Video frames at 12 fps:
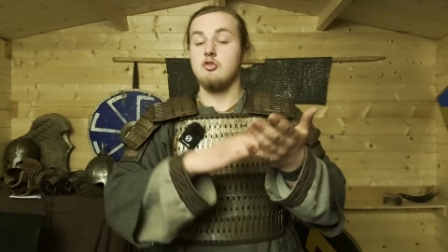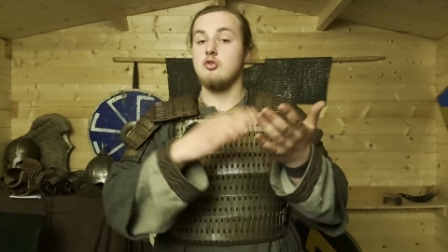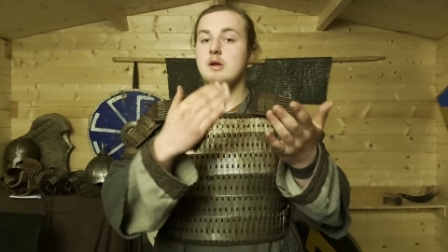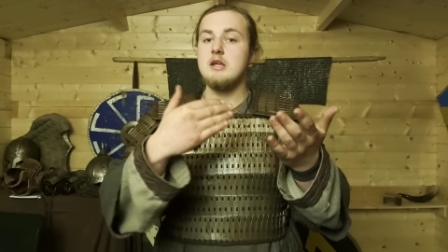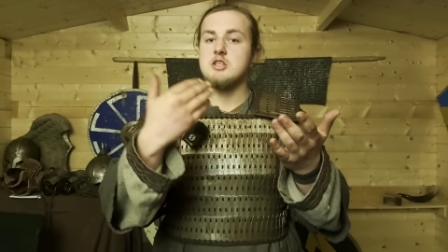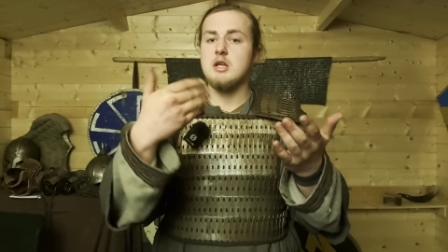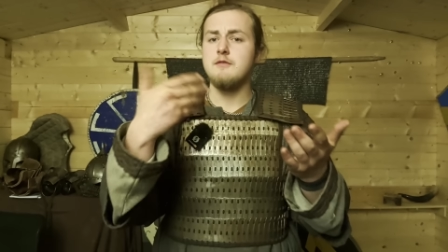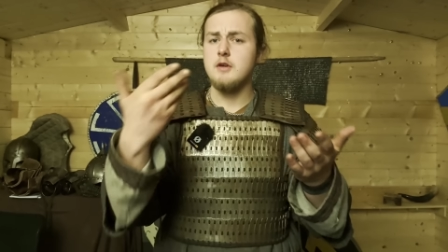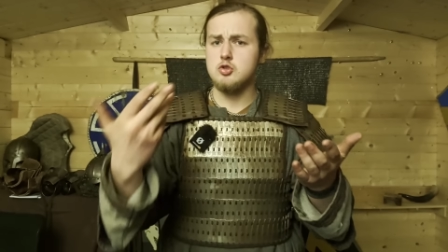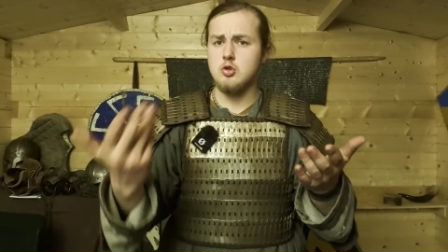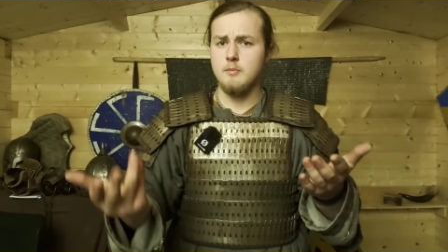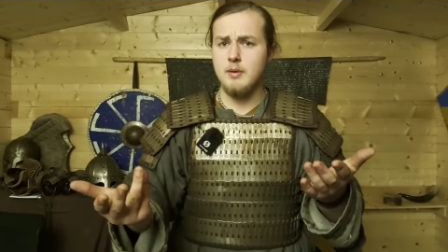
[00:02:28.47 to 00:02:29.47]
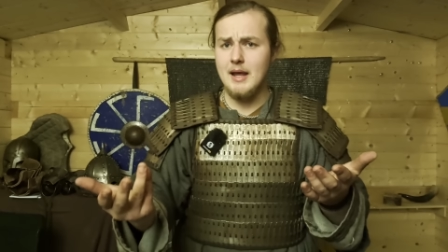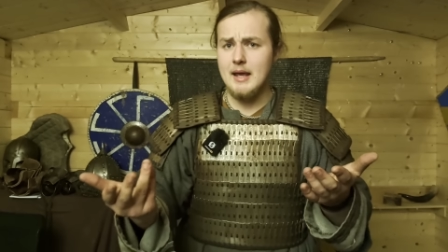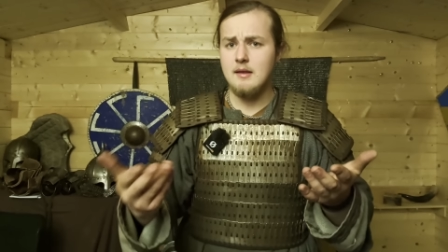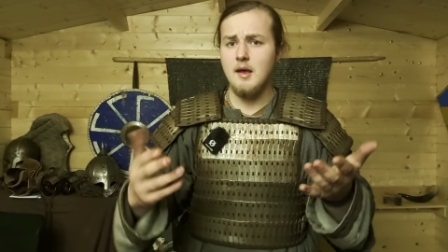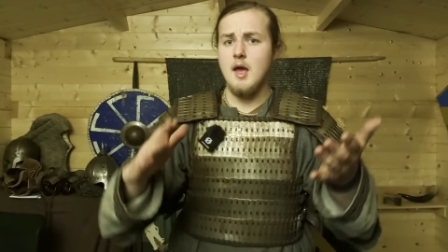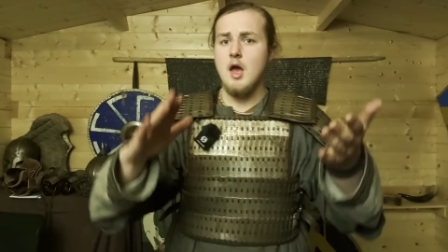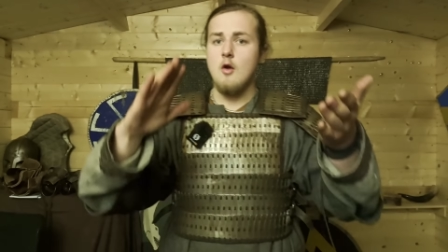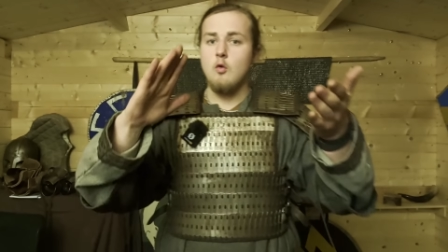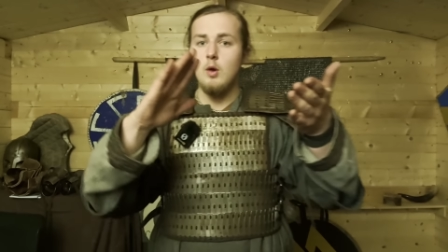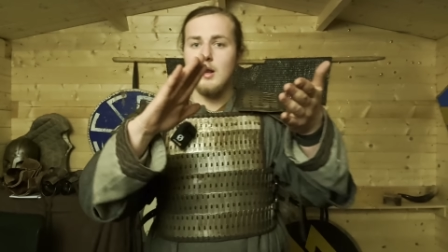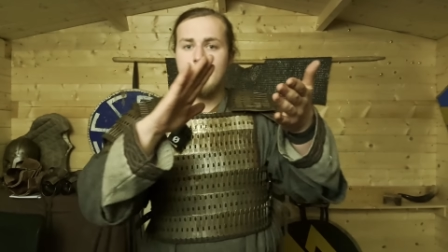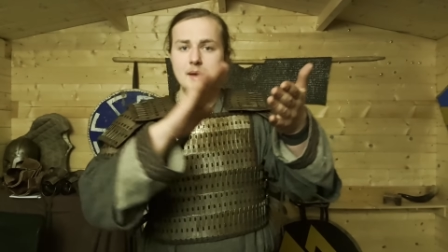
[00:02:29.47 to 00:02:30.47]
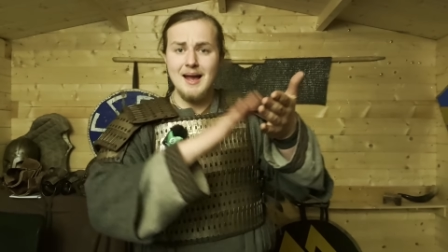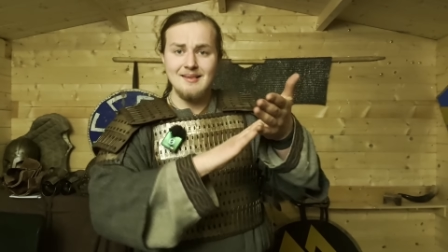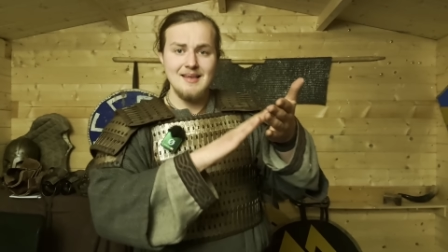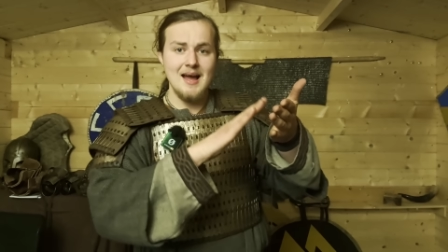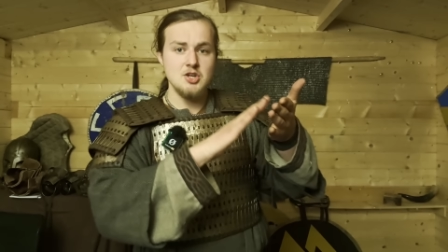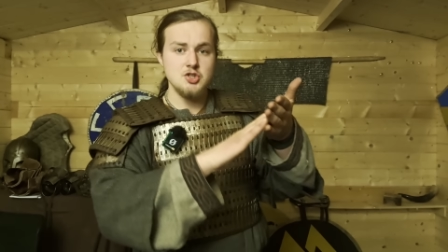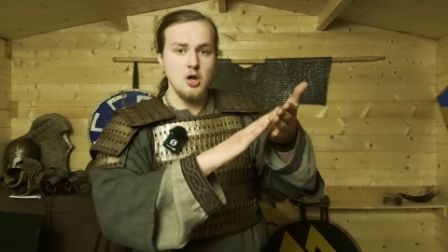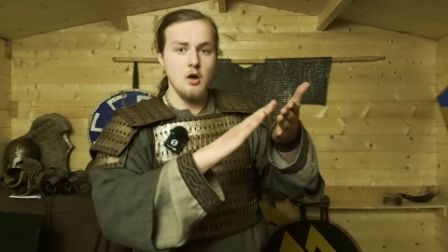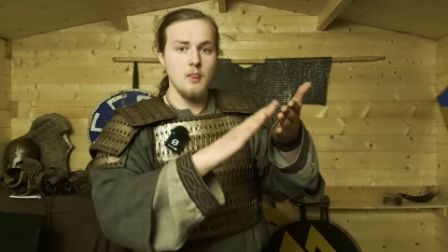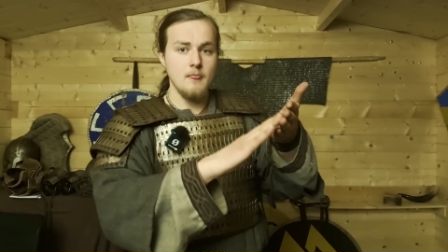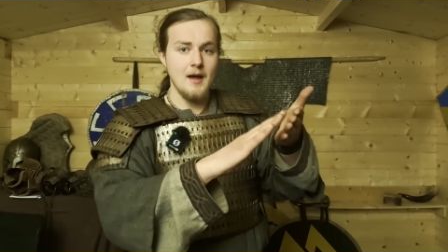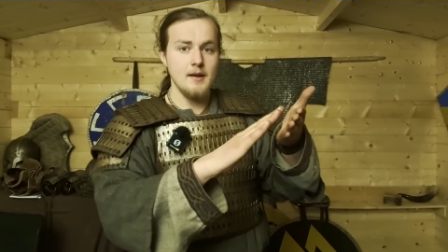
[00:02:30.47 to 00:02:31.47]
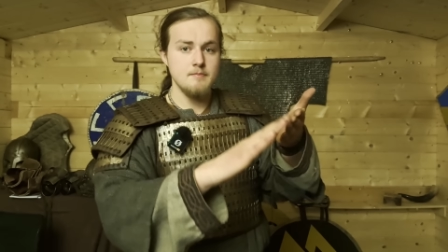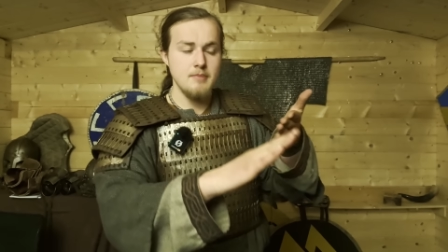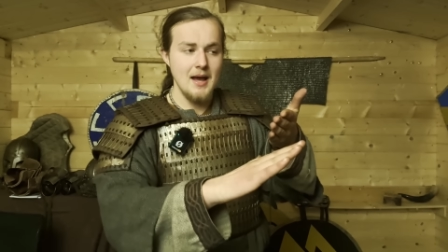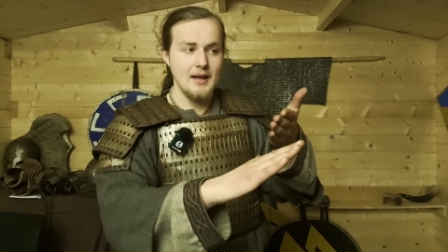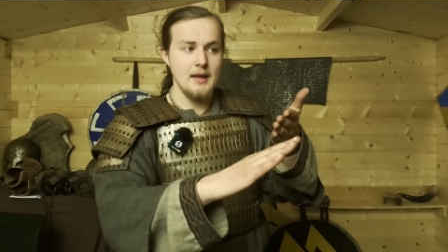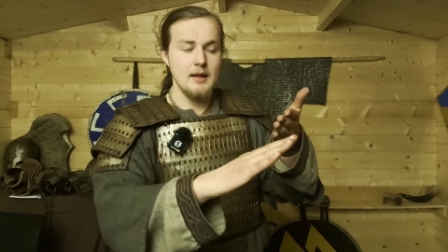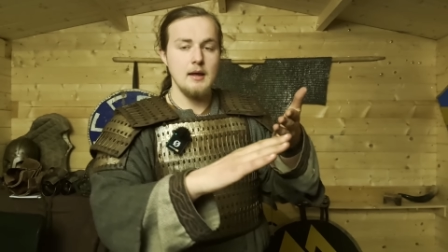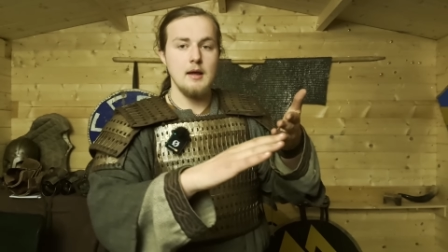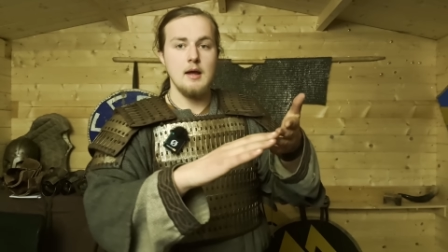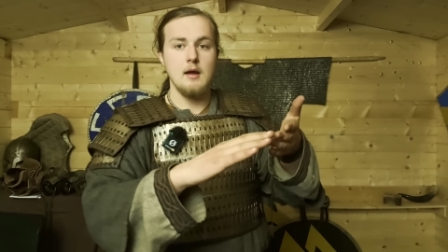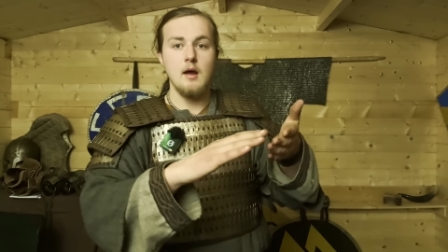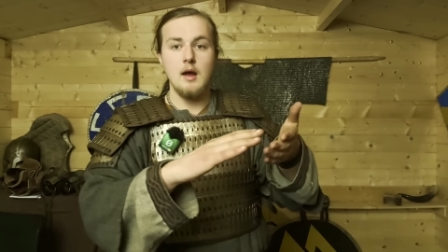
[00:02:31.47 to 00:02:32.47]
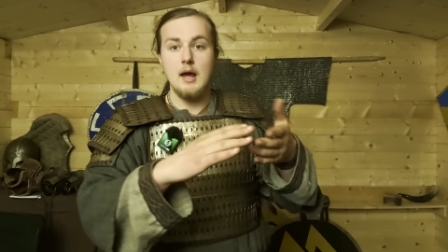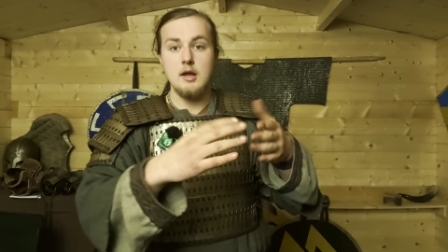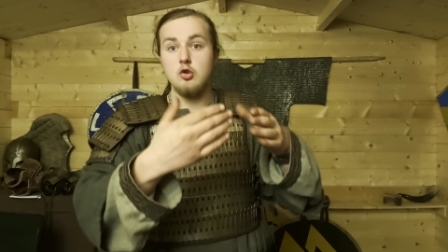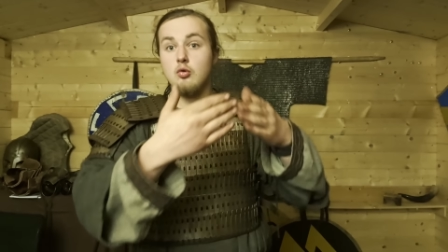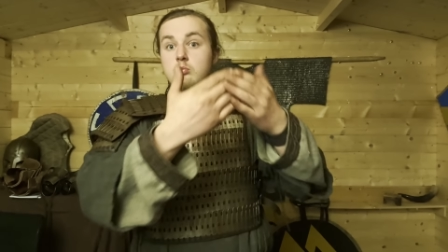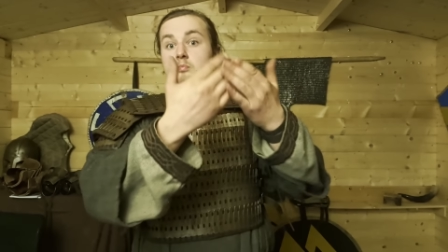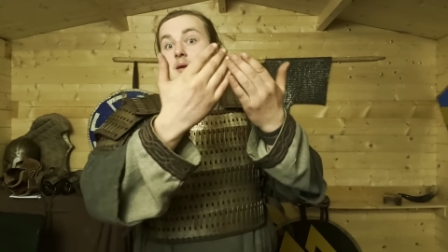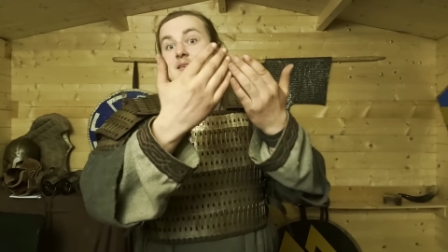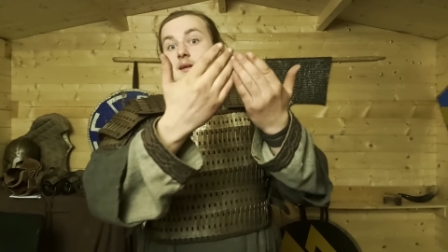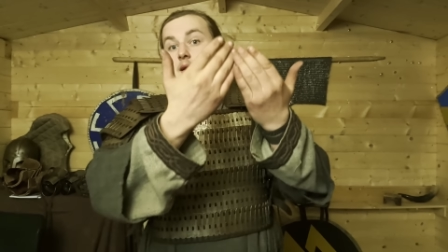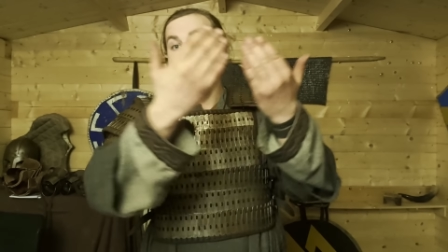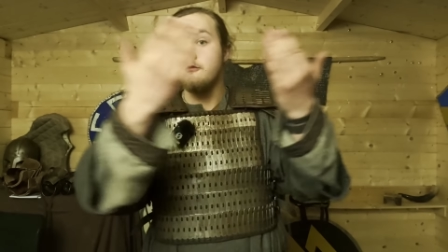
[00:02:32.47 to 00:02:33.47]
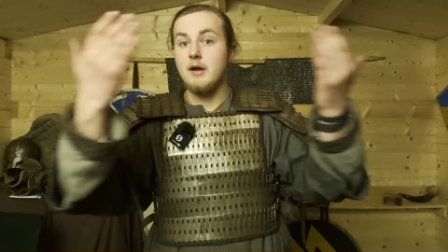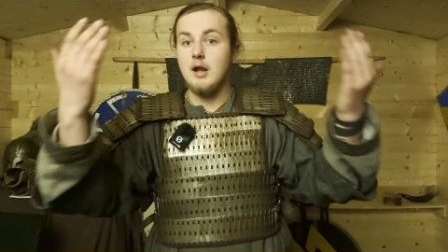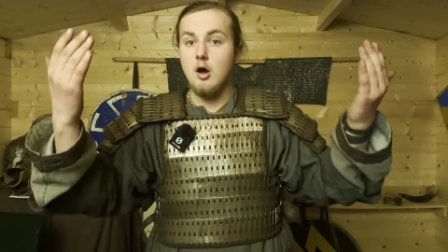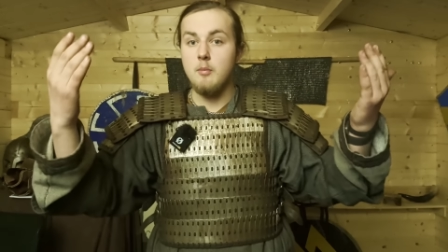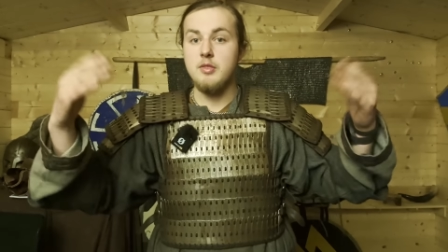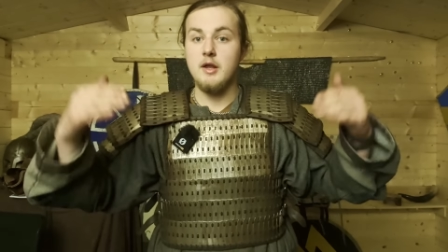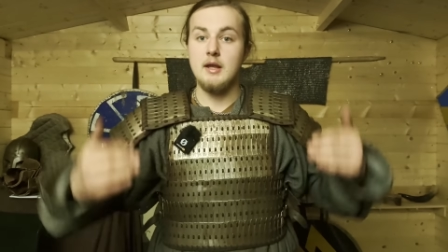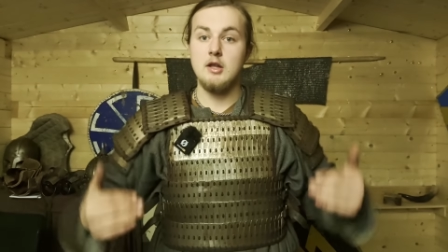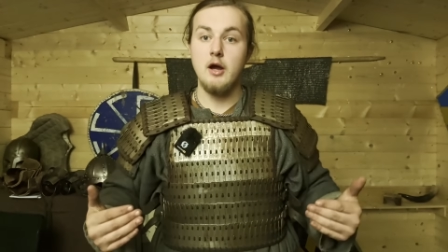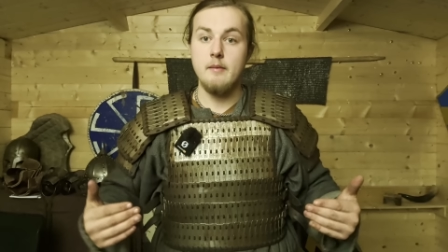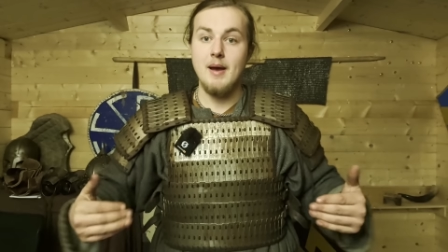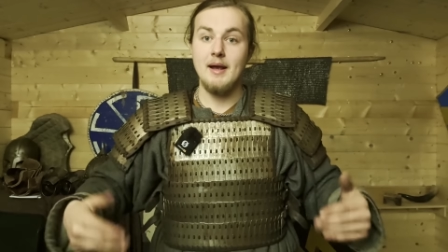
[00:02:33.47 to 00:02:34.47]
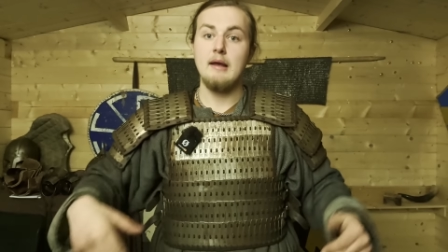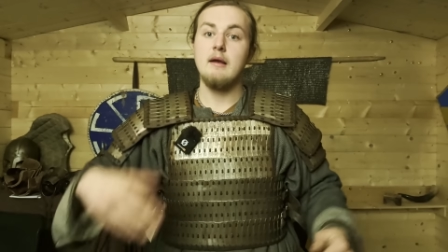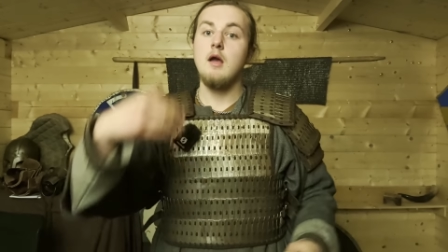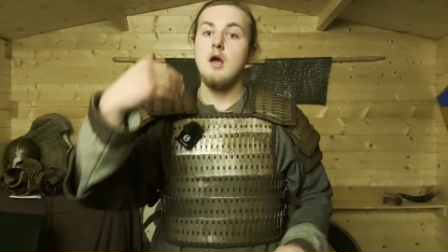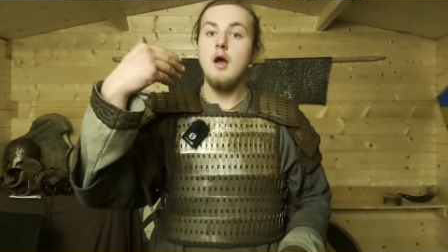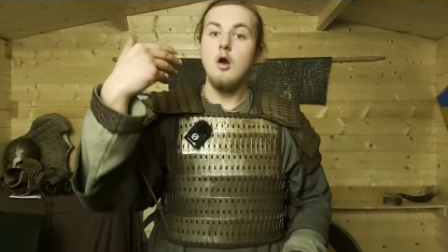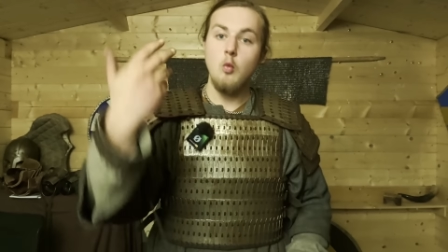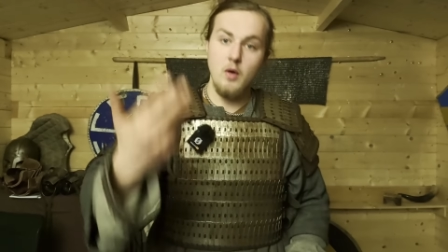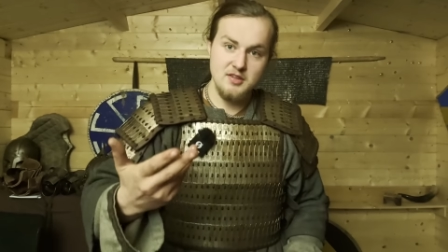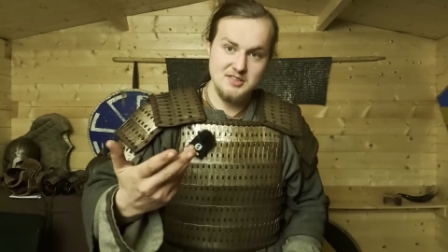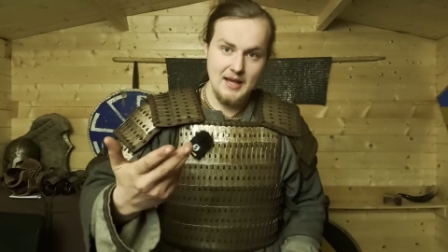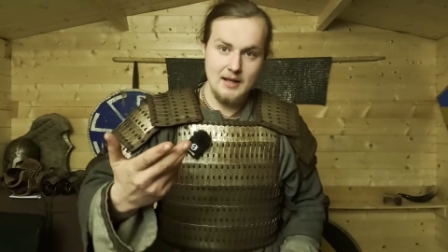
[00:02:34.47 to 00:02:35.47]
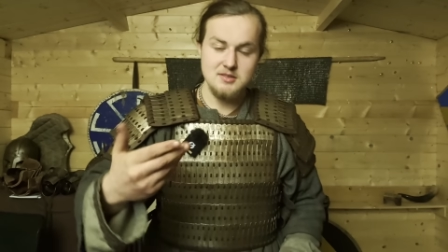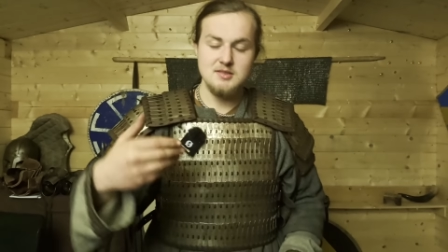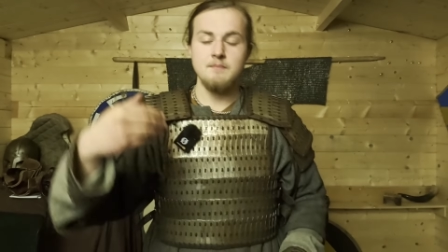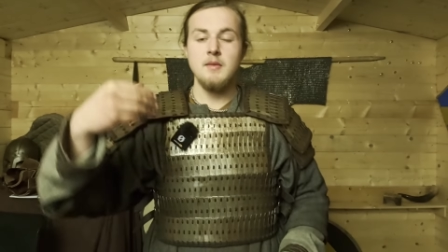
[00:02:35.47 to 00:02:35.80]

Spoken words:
So each individual plate will be attached on that backing, and you'll basically fill up that entire backing with scales.